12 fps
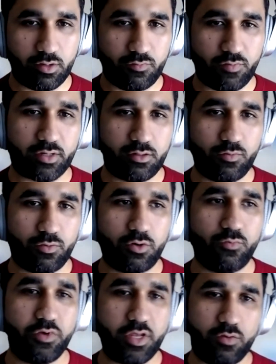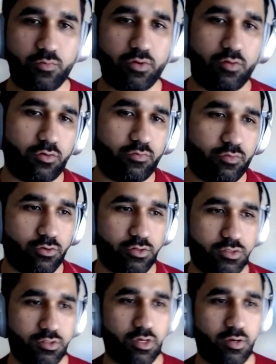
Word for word: In fact, they work very well for folks.